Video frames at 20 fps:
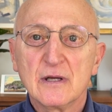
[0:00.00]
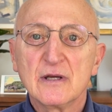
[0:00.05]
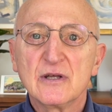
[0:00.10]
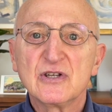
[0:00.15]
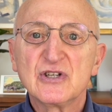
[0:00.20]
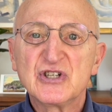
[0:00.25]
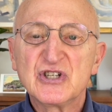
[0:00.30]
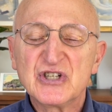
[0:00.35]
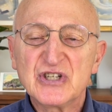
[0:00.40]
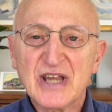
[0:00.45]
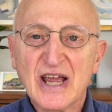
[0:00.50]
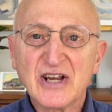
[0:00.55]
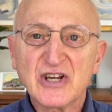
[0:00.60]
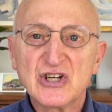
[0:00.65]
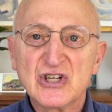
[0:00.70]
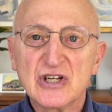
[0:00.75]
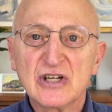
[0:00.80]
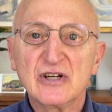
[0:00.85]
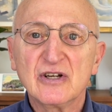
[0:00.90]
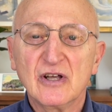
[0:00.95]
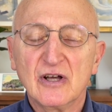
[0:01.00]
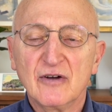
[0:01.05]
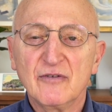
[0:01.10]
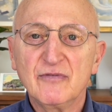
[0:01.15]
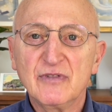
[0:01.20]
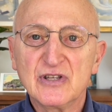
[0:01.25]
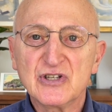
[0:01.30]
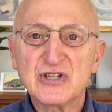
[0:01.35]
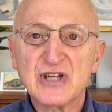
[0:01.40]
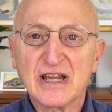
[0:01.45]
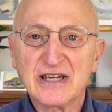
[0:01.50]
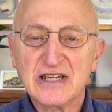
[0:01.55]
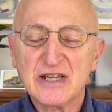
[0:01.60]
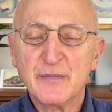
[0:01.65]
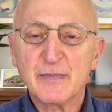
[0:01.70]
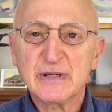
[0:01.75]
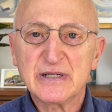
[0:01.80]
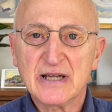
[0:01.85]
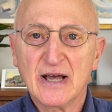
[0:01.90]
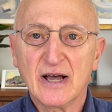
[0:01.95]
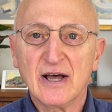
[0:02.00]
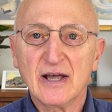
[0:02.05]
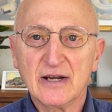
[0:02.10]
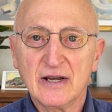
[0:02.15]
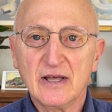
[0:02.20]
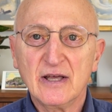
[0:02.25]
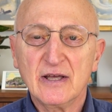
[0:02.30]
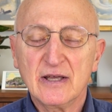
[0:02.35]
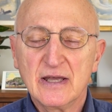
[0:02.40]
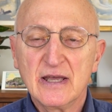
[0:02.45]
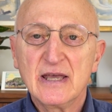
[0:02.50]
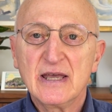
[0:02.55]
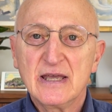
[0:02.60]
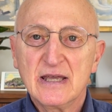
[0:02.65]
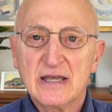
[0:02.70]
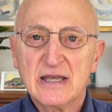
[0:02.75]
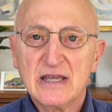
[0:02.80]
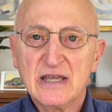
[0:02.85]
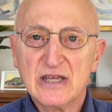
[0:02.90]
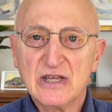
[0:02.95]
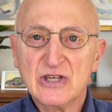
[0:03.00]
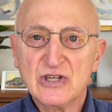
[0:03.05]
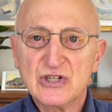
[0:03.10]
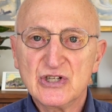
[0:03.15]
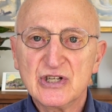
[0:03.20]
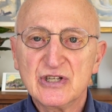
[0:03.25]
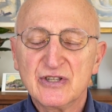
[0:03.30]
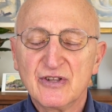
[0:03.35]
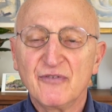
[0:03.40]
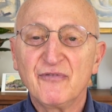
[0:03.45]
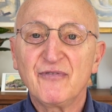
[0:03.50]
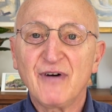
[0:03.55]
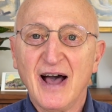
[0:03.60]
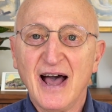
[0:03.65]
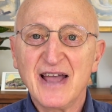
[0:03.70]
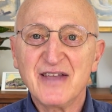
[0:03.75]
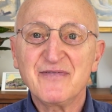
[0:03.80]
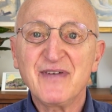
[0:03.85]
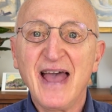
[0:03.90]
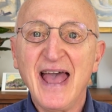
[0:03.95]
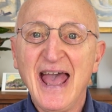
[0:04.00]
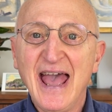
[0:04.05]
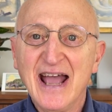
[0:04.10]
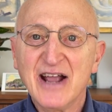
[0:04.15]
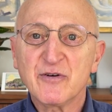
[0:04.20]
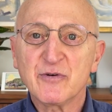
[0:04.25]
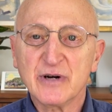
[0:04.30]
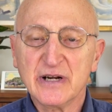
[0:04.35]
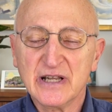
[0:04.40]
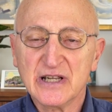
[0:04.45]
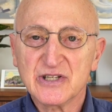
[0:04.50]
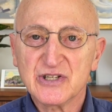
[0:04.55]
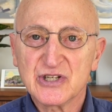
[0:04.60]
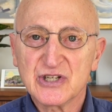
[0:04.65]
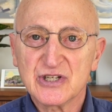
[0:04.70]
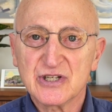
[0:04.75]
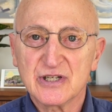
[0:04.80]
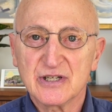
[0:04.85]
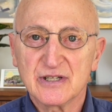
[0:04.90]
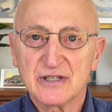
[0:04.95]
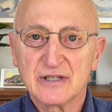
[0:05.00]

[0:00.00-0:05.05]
section of the Satipatthana is the 5 aggregates.